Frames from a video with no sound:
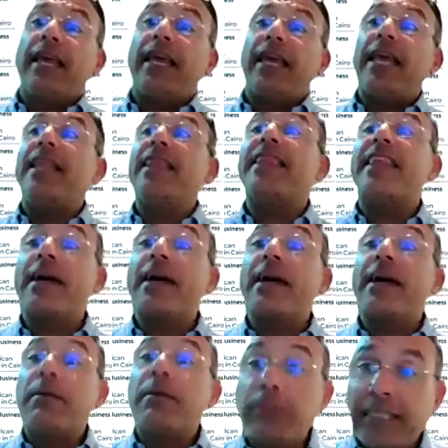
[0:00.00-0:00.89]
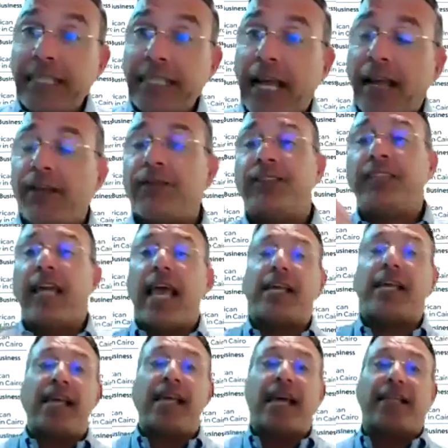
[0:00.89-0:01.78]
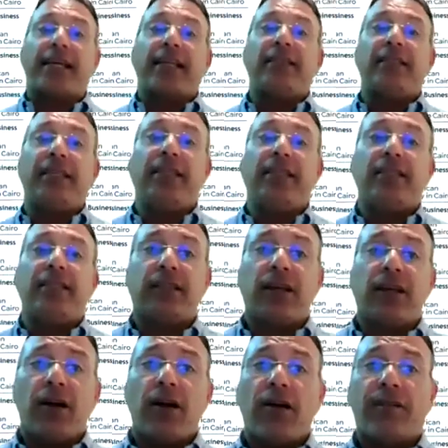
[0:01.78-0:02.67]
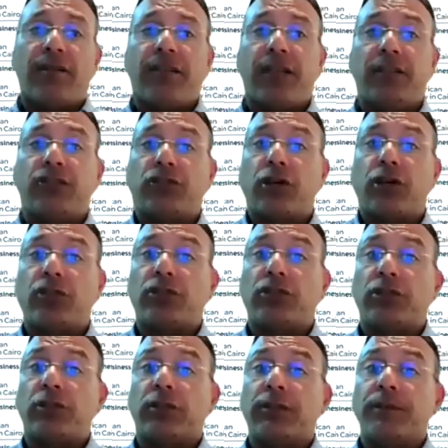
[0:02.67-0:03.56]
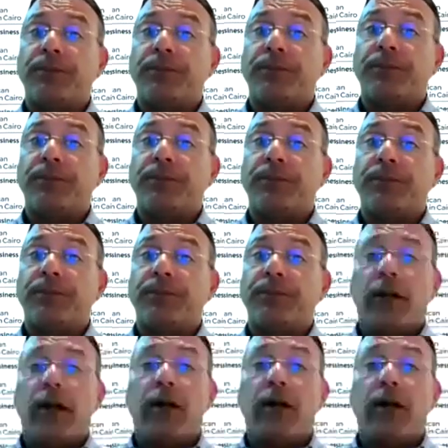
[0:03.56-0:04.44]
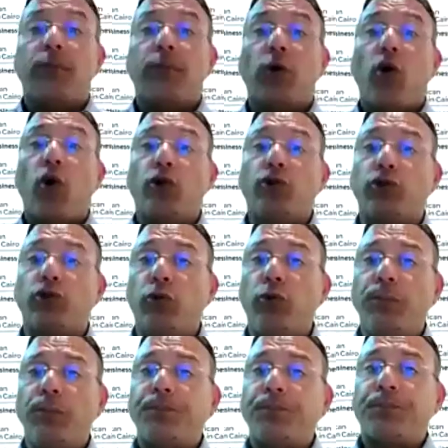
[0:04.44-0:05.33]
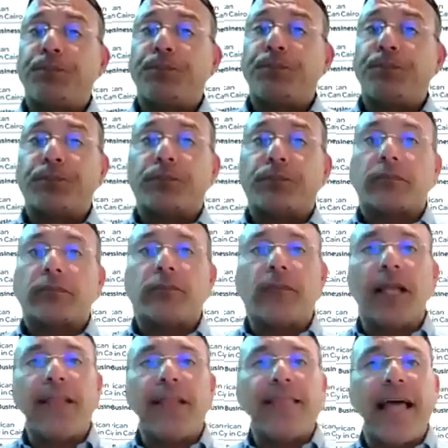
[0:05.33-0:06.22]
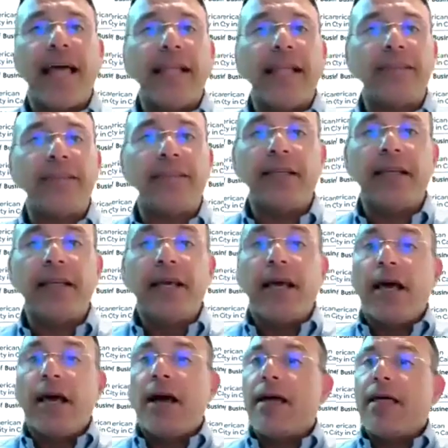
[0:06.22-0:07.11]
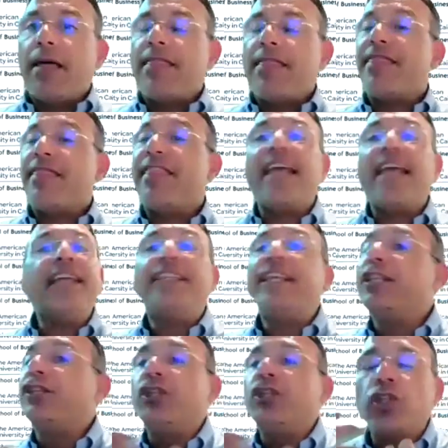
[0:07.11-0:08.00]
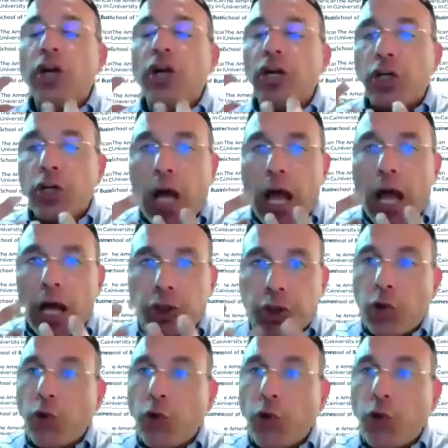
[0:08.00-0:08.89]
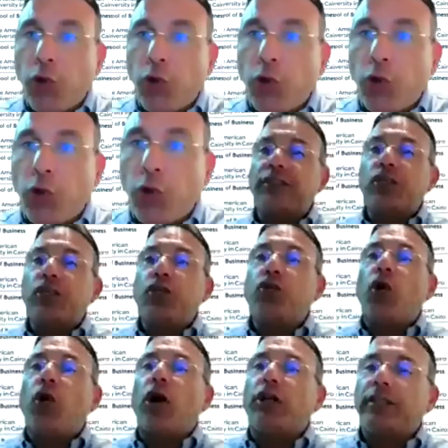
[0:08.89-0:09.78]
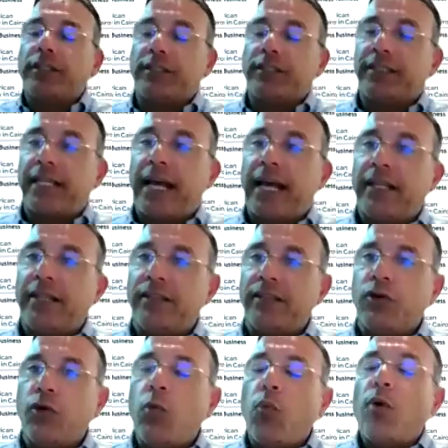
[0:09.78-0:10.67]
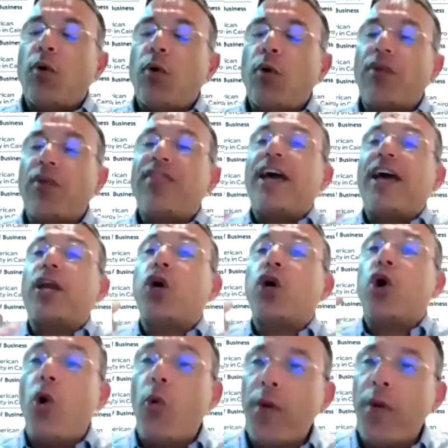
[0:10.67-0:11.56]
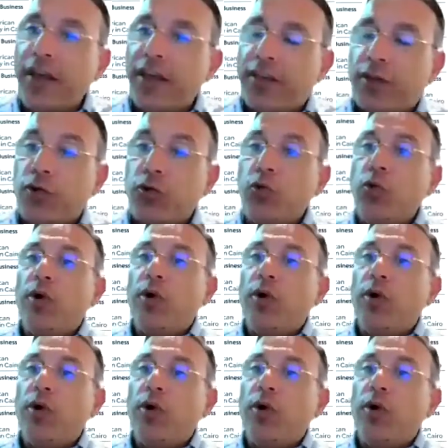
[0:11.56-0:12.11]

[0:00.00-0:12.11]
in themselves as attendees of the instructor. Also, that they didn't show them that you understand what they're going through